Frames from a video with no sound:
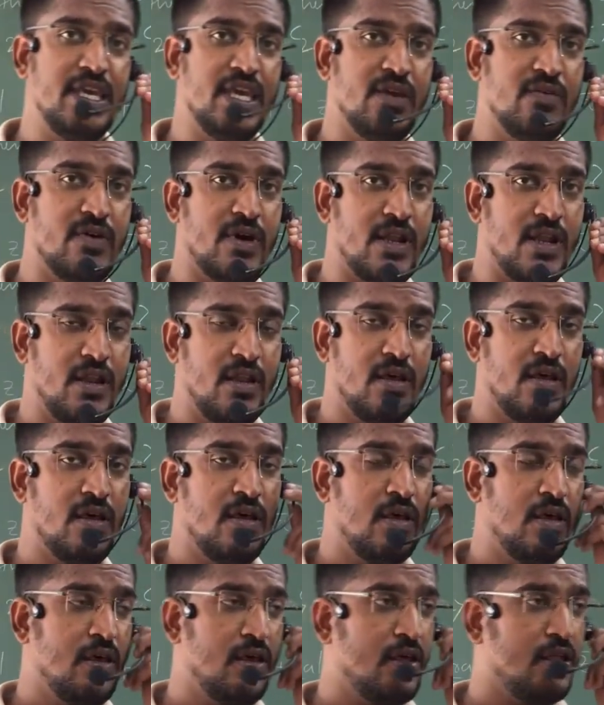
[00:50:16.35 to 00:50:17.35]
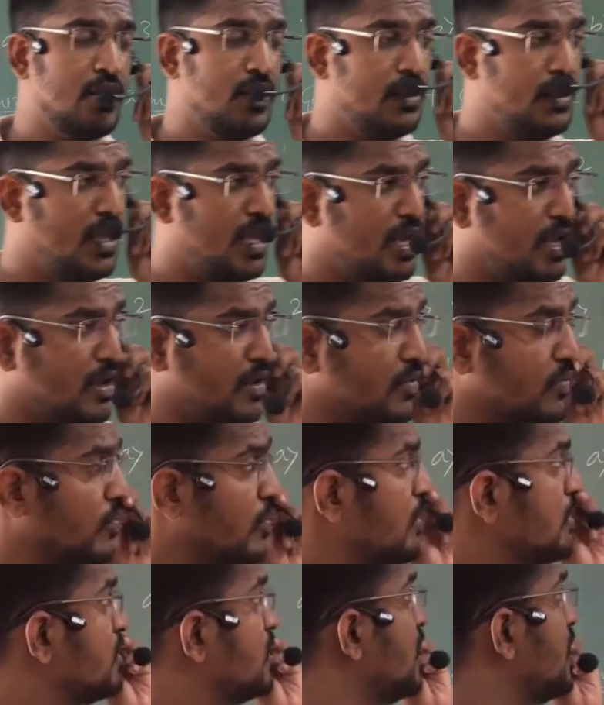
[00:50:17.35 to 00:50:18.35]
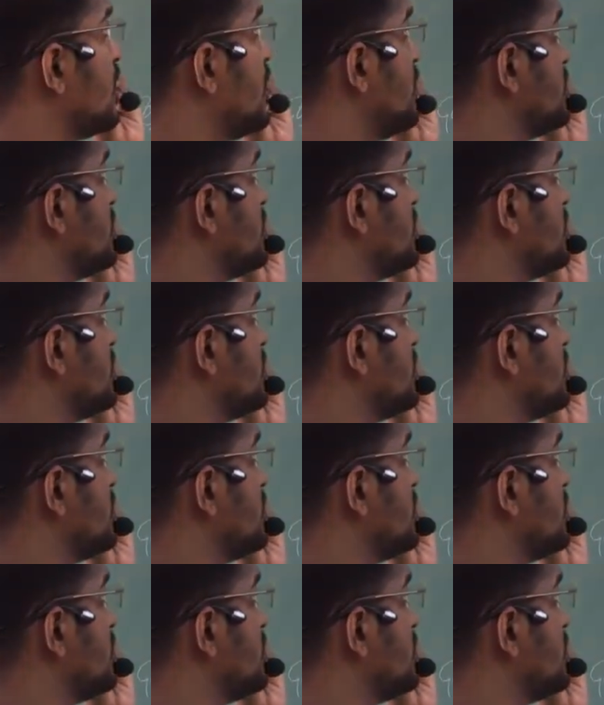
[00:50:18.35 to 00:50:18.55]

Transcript: given. Then what they are